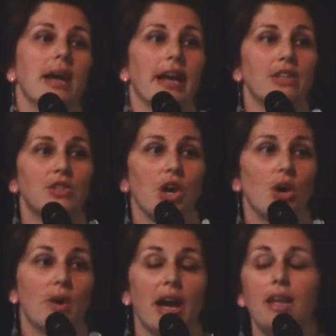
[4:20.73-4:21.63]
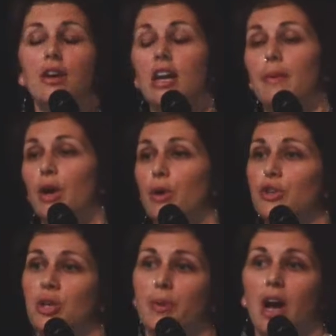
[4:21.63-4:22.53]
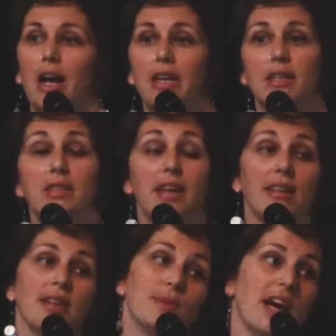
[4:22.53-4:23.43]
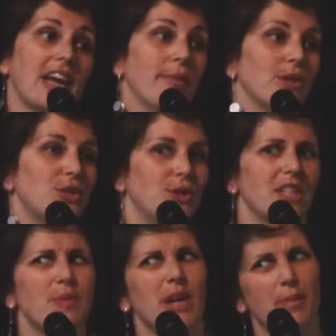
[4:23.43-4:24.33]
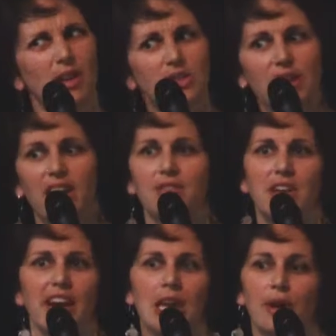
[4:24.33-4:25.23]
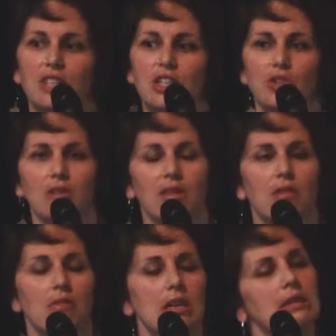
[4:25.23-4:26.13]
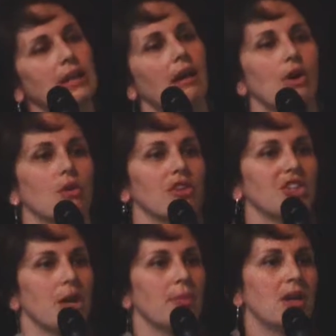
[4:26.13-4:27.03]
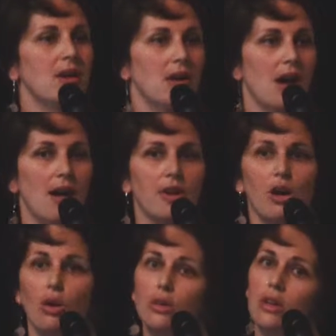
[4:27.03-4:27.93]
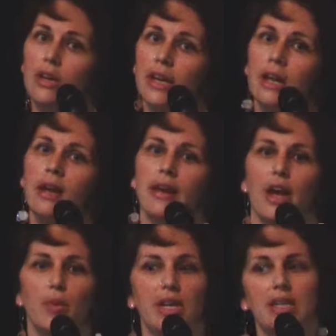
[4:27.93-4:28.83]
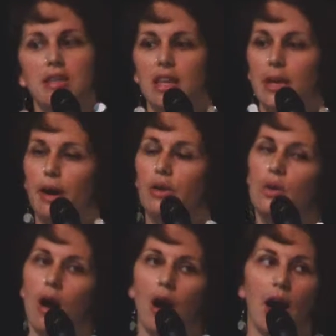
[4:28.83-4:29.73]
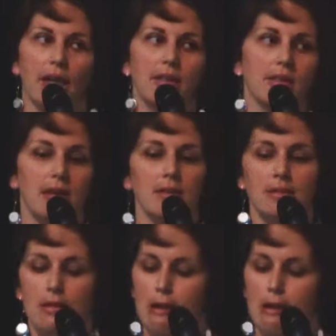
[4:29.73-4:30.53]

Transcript: And so when I talk about ownership and audience, yes, I'm talking about students, but I'm also kind of talking about teachers. Like, we need to have ownership of our own learning, and we need to think about who our audience is.